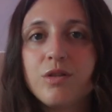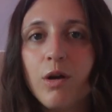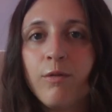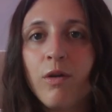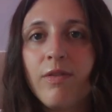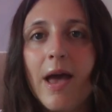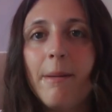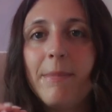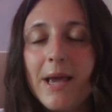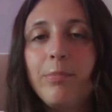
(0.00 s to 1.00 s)
over on there.
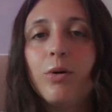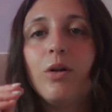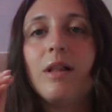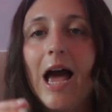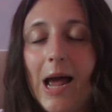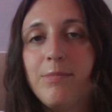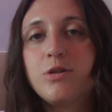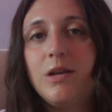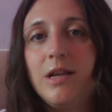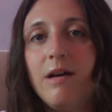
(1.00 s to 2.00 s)
People
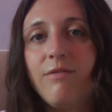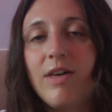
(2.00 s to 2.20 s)
absolutely love